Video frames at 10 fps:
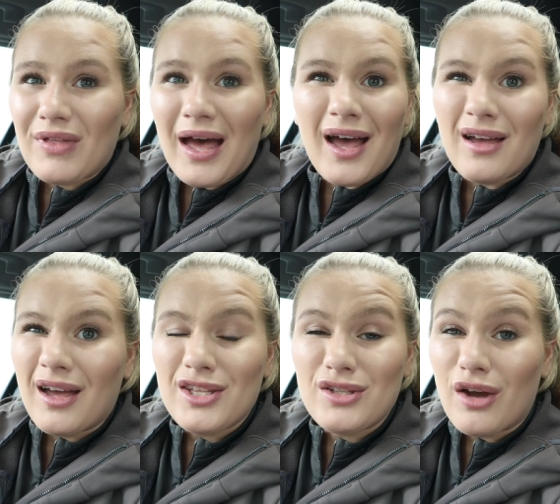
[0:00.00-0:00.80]
that
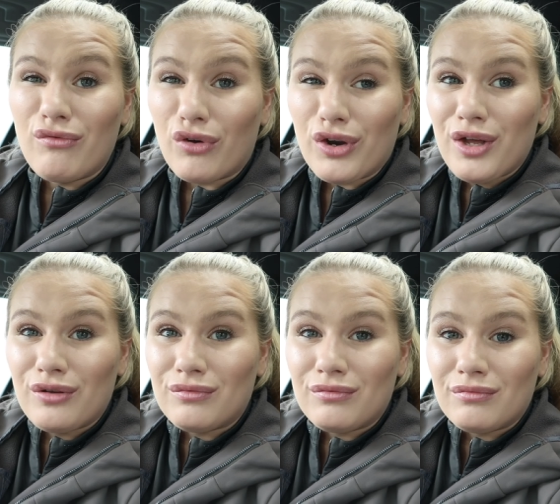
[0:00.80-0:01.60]
are
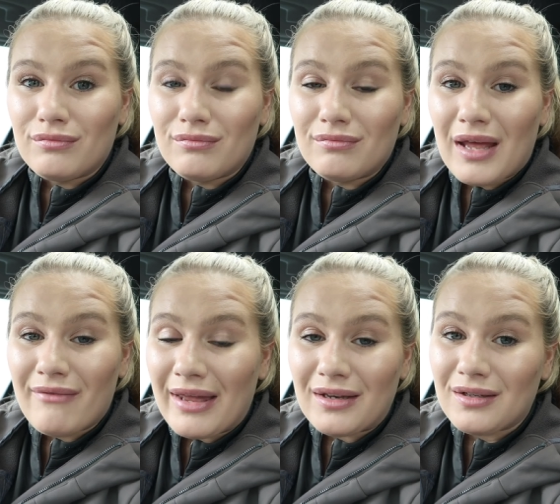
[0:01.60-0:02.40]
running
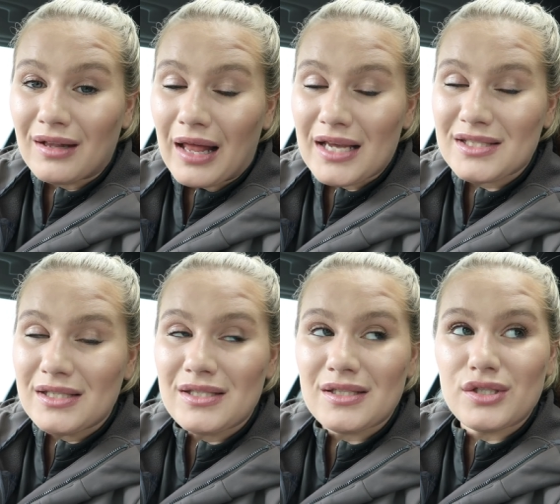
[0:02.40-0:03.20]
eventing
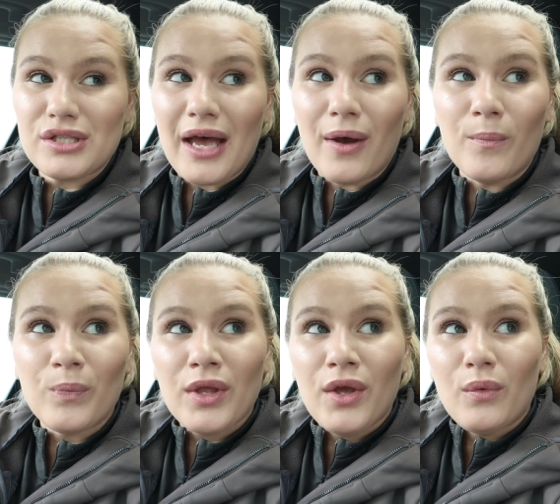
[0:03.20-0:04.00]
classes so
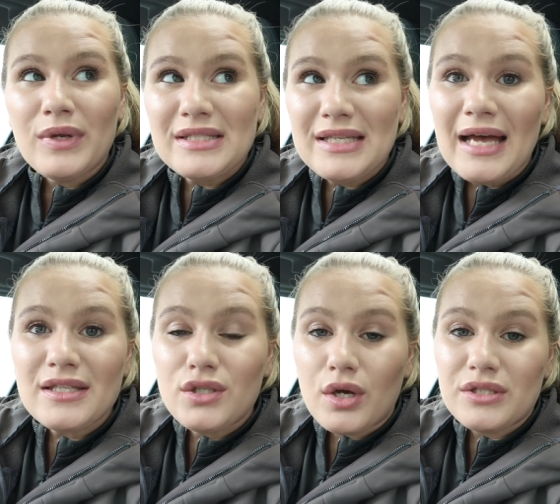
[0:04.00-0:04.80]
we
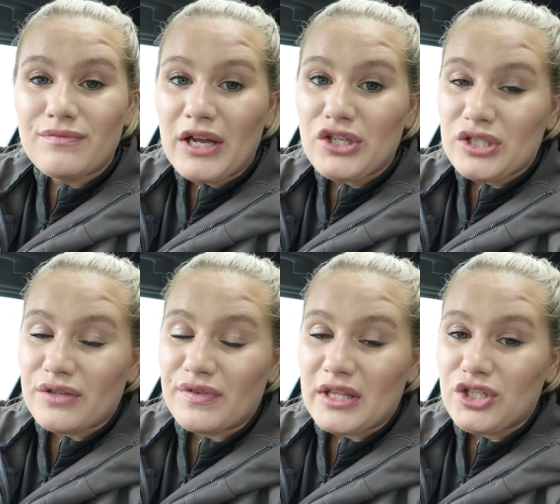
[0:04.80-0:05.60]
decided not to
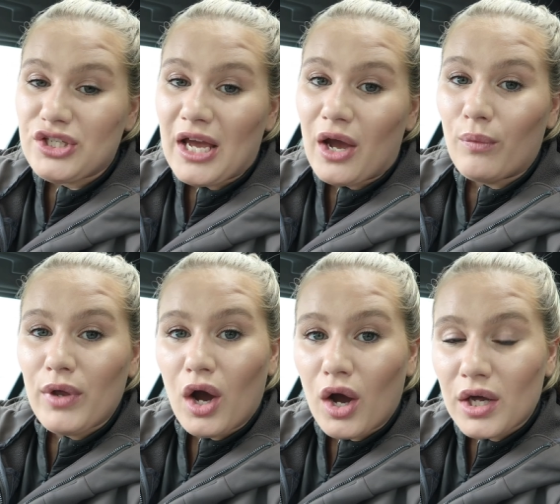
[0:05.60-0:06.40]
register for this year
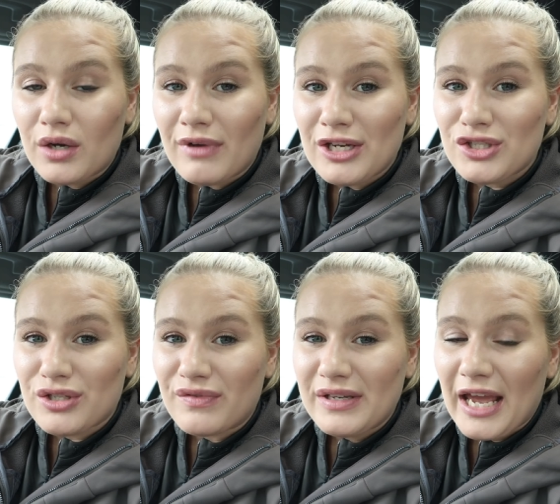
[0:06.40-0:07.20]
we are going to
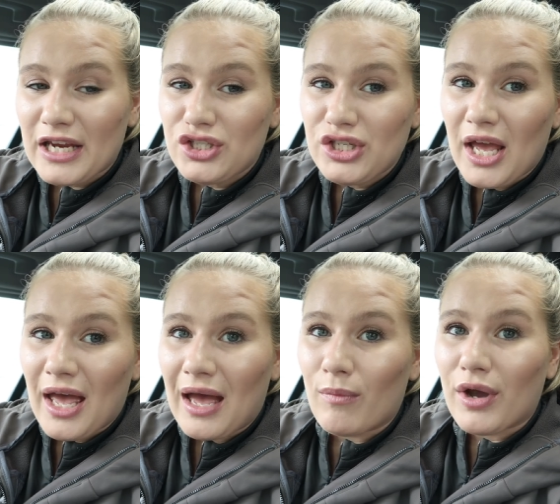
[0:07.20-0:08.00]
register for next year
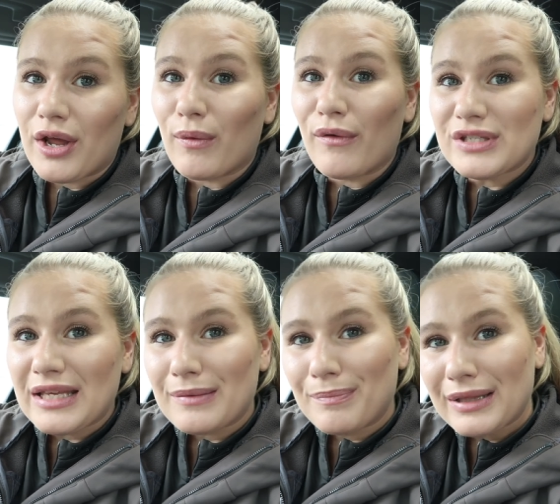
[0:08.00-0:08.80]
and we're going to
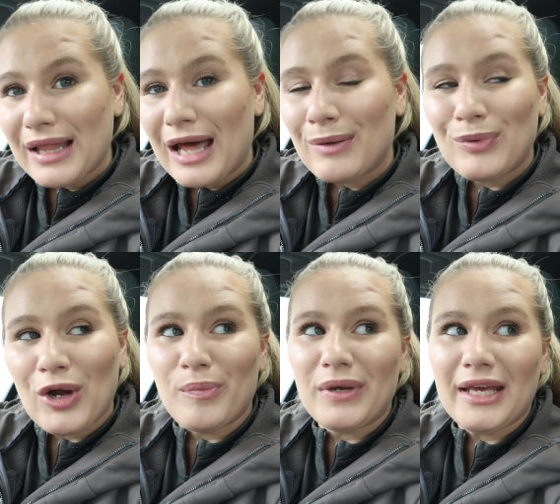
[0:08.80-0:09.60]
obviously plan
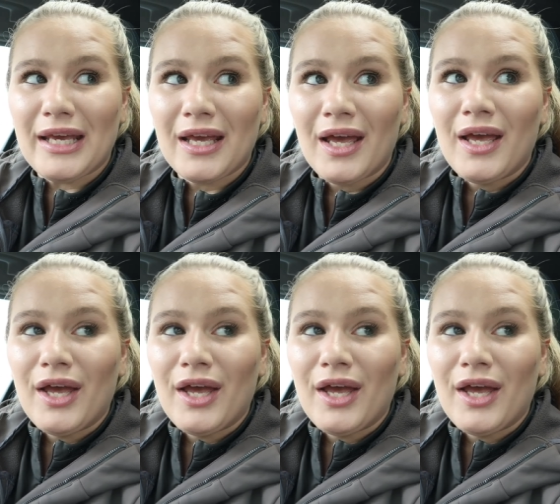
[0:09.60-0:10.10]
properly